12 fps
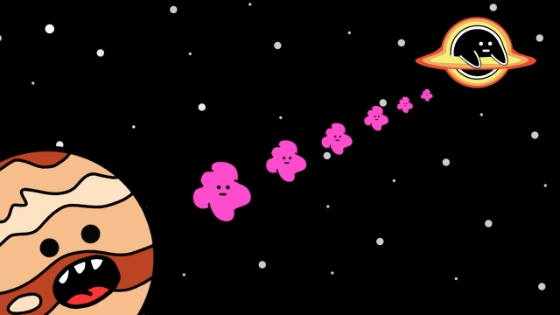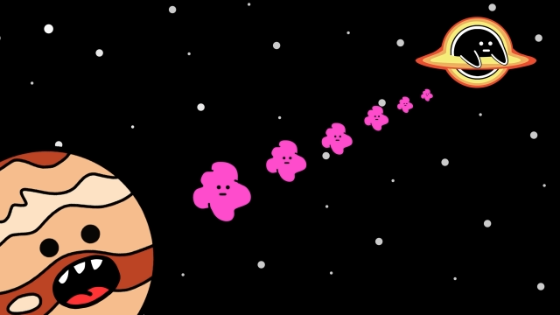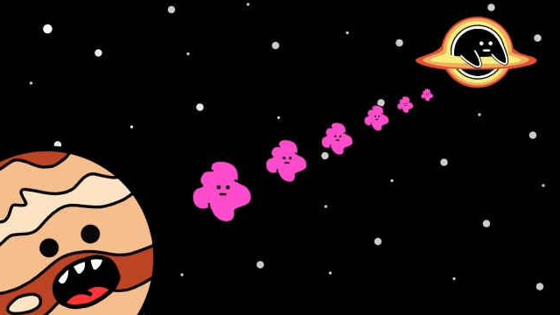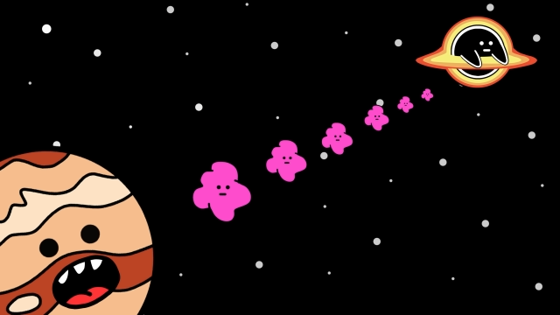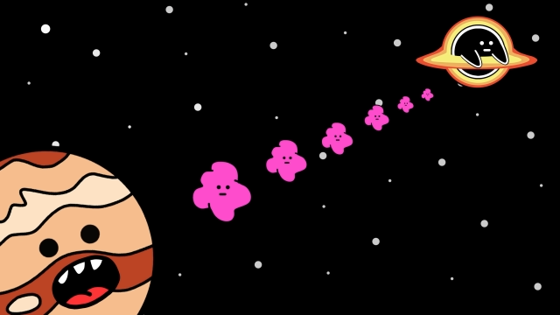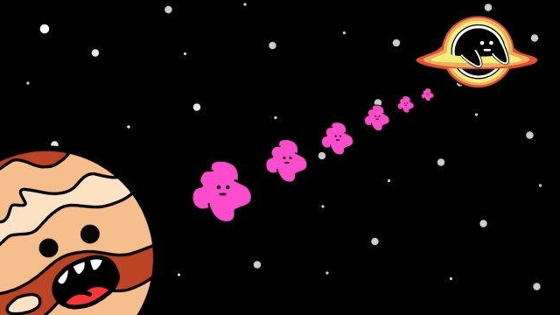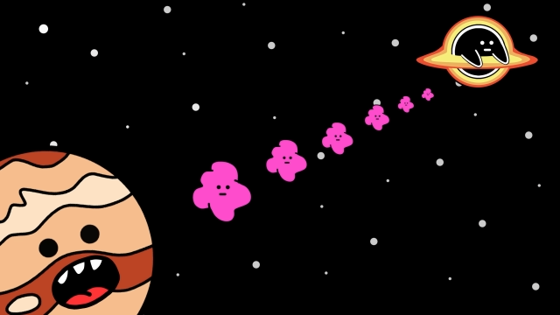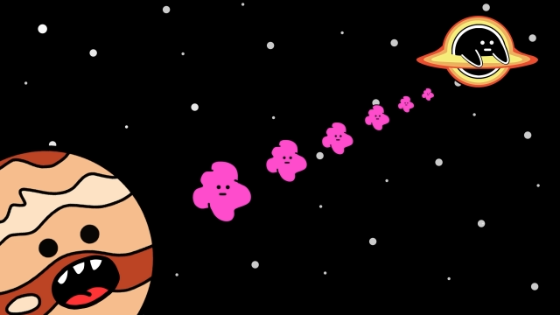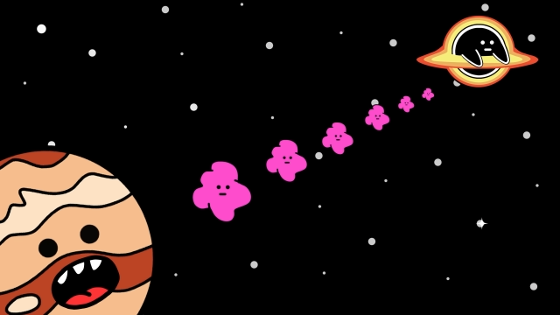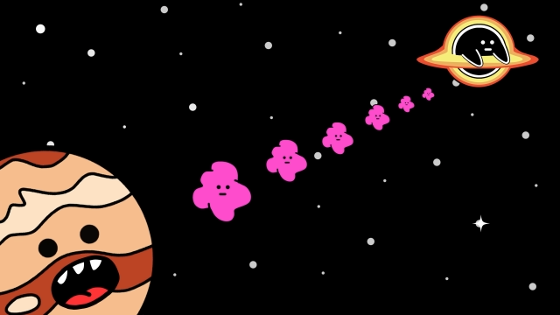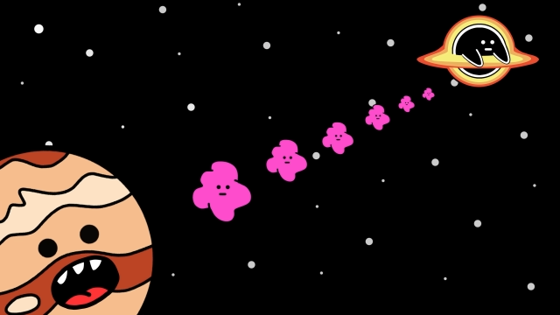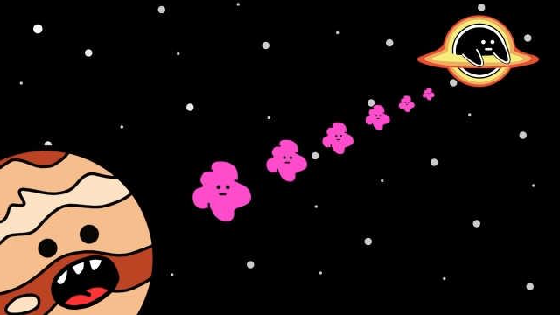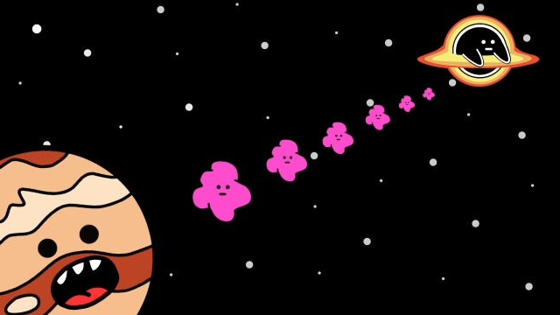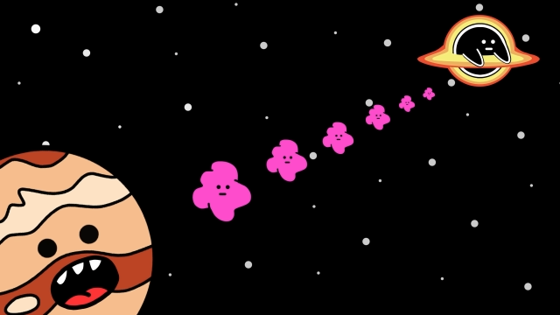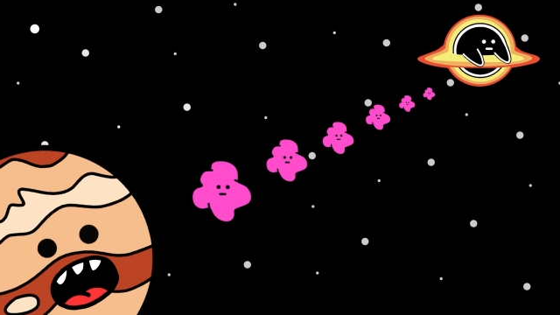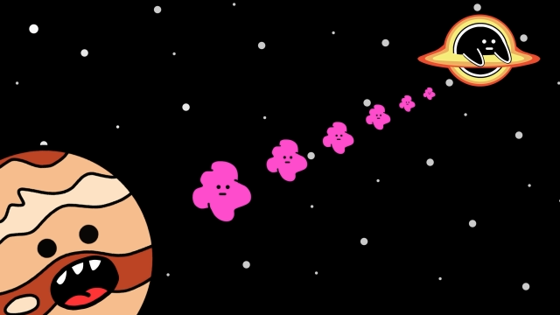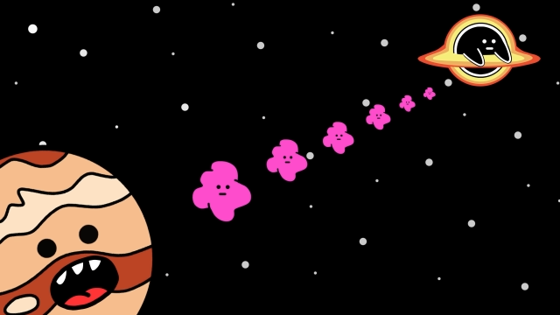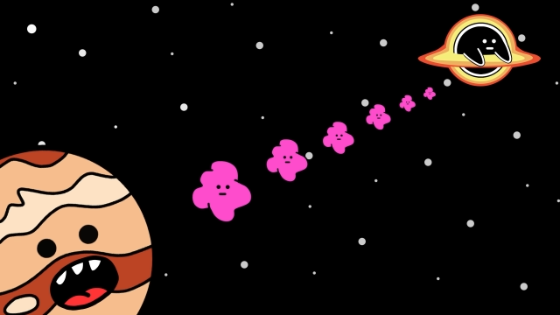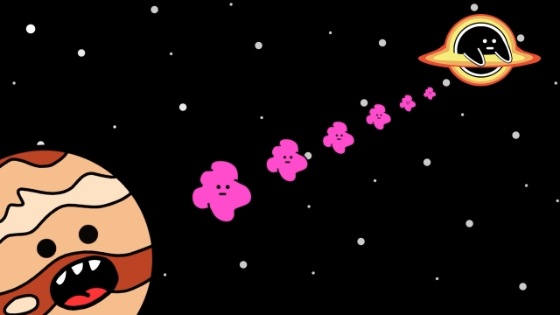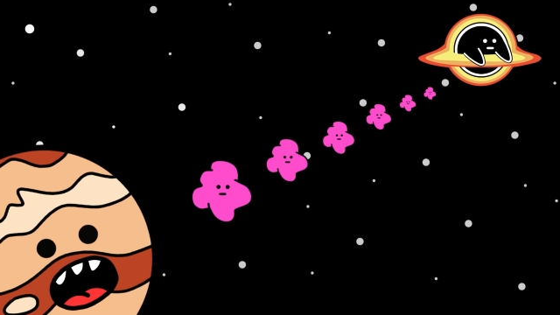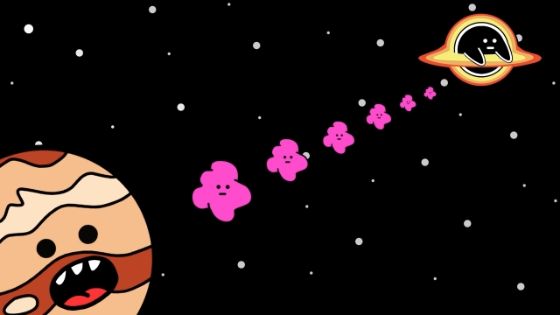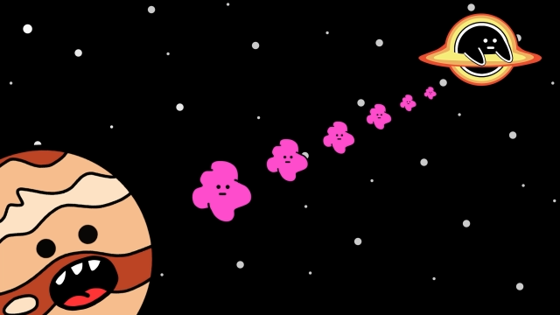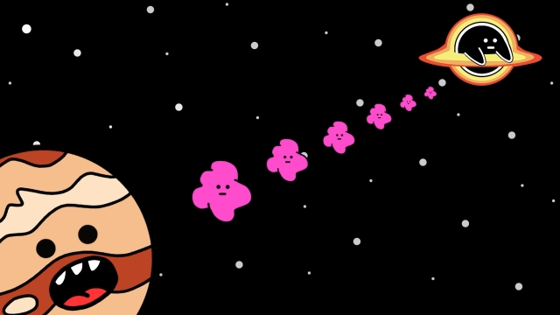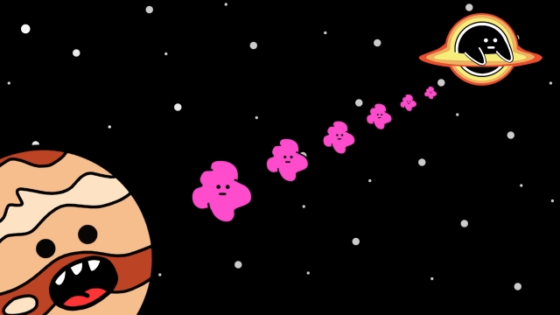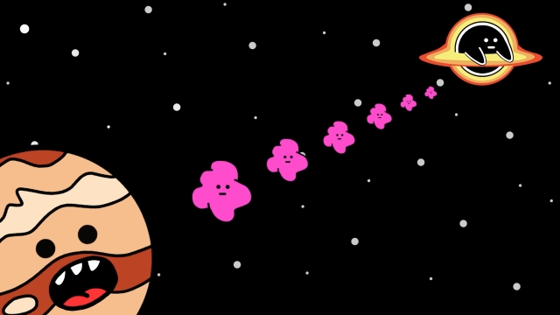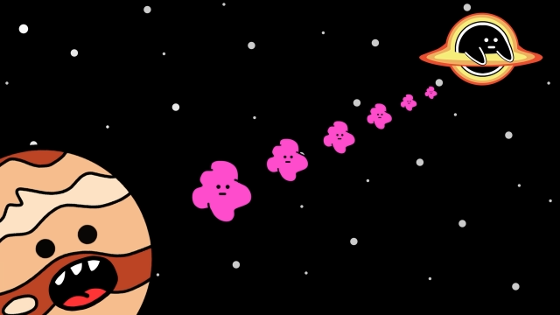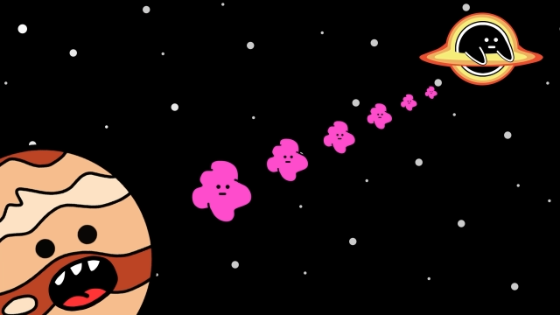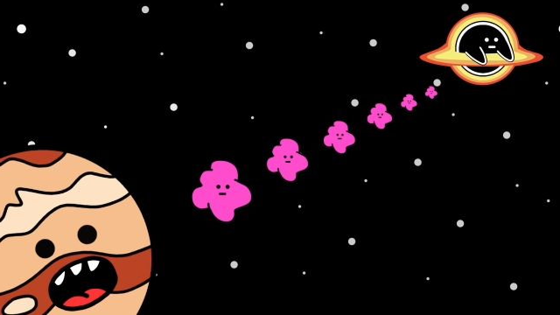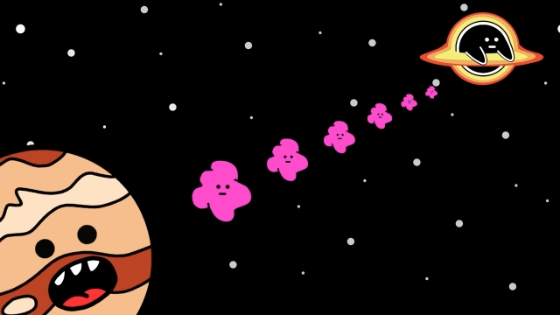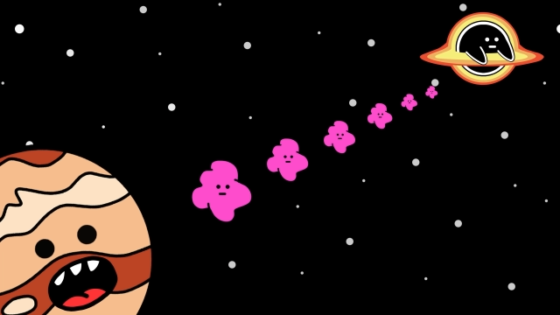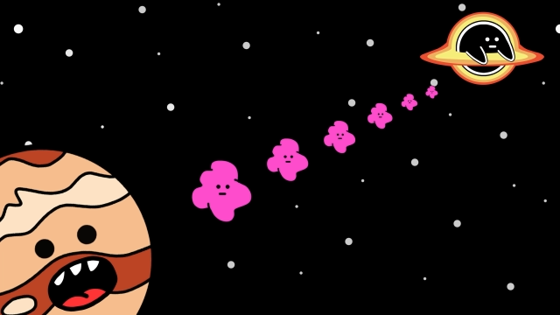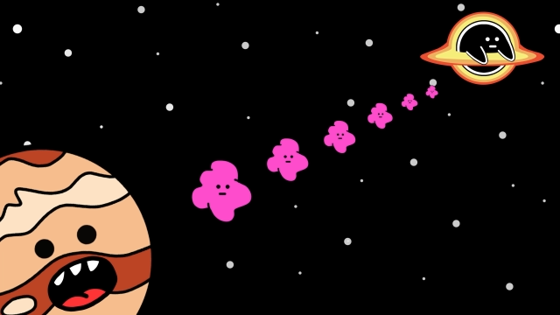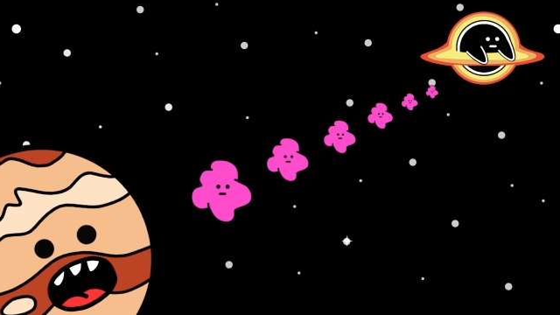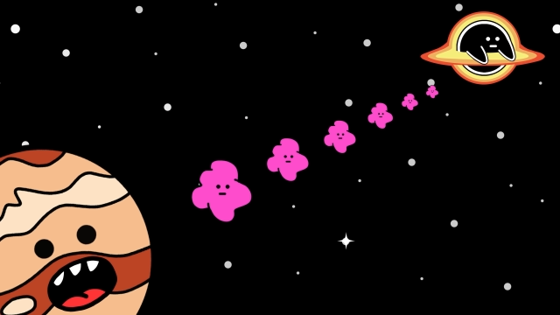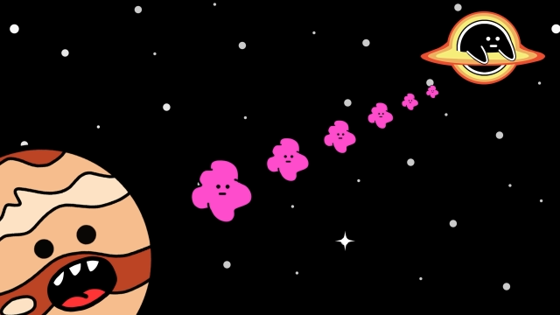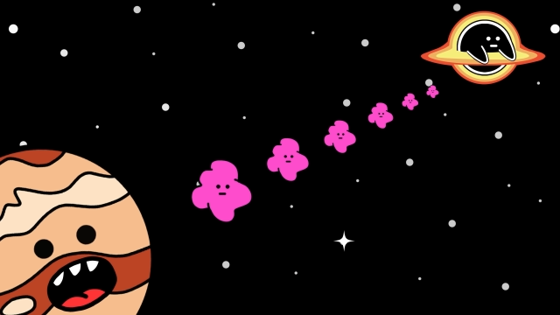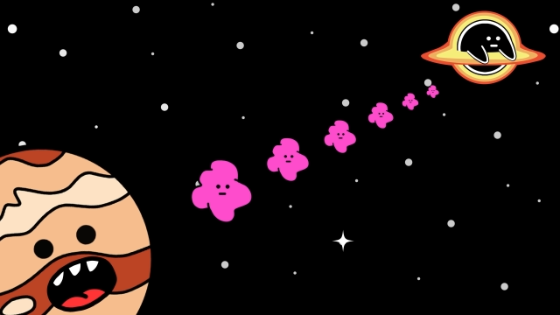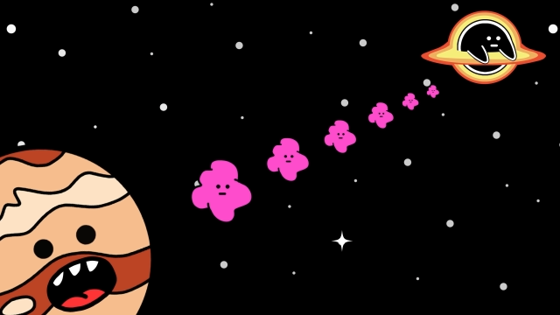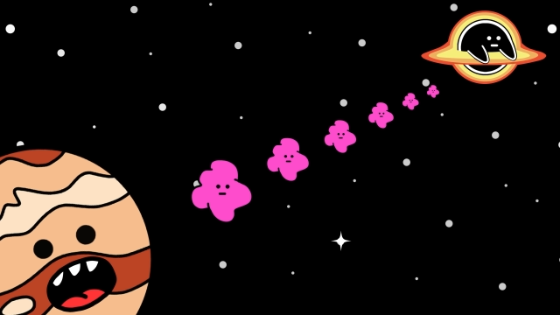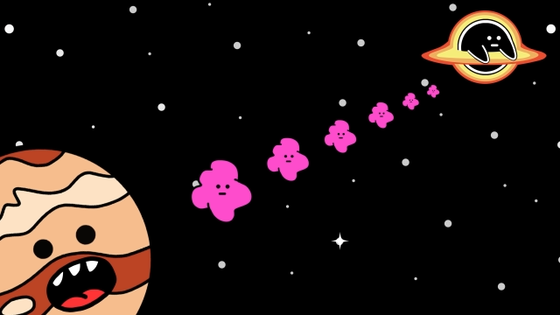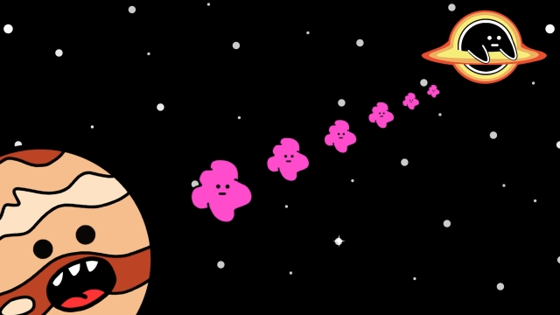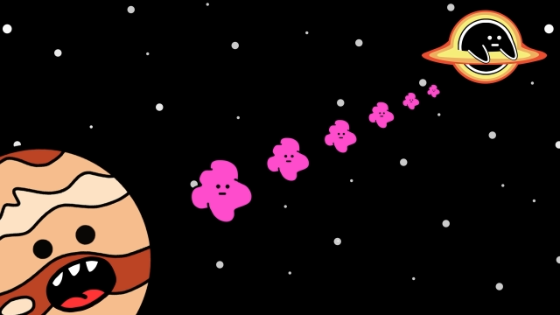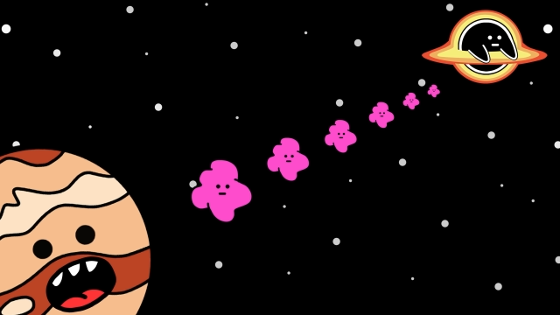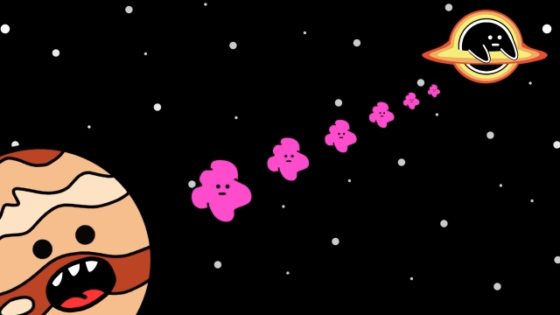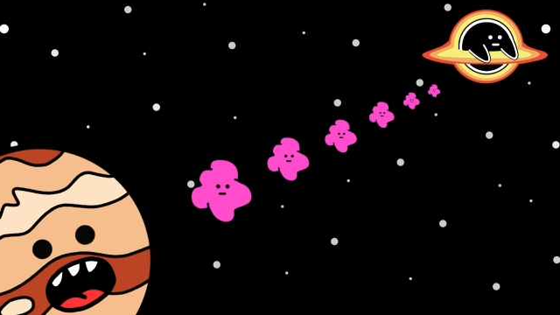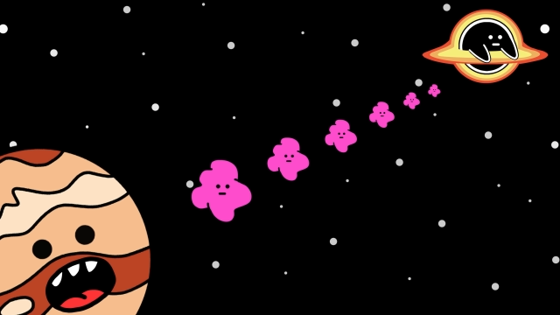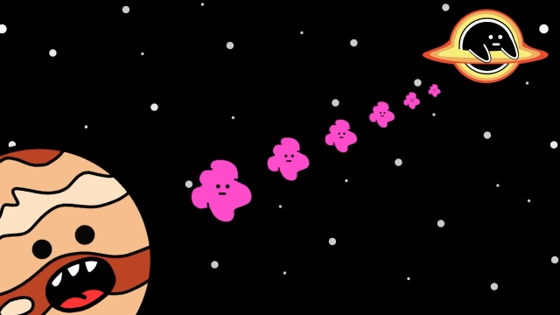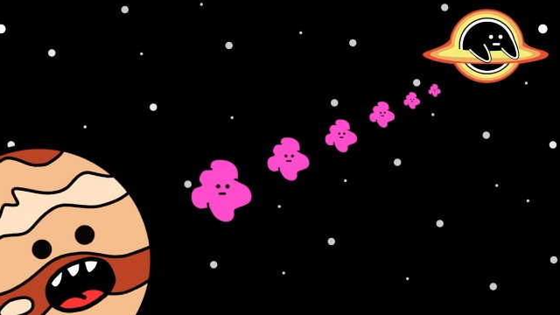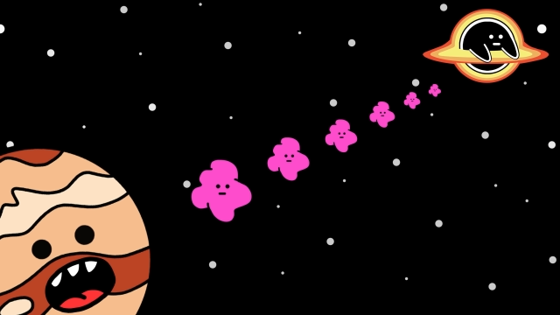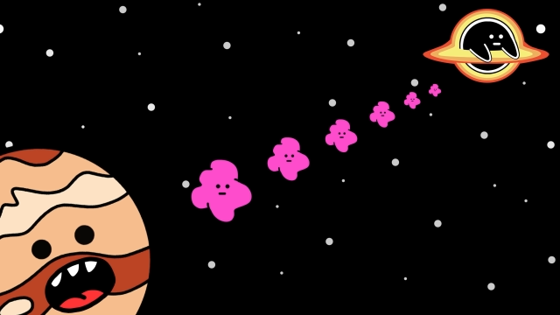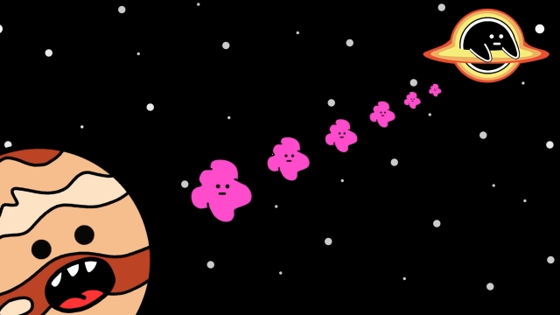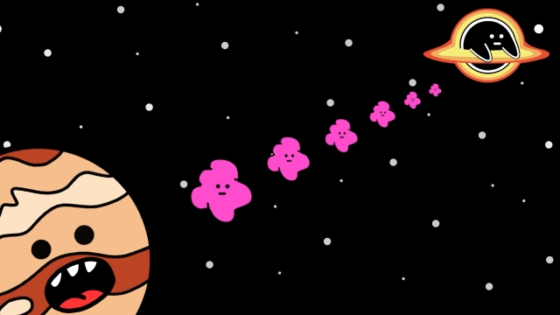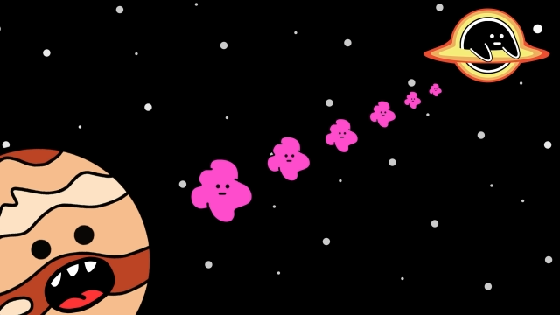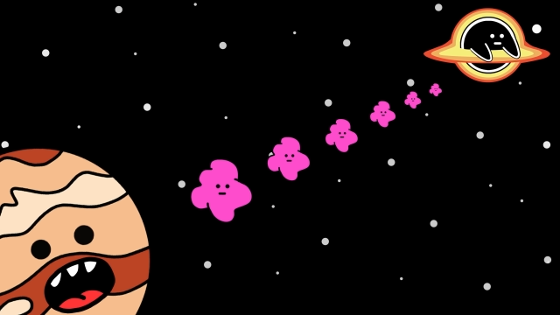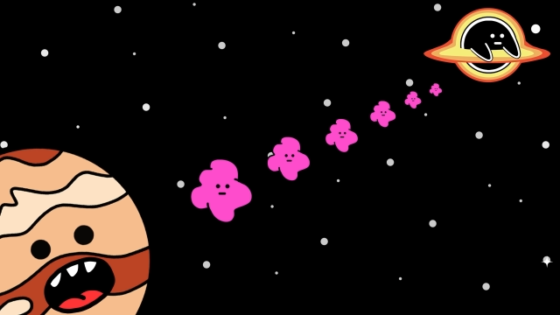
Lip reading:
[unreadable: no face in view]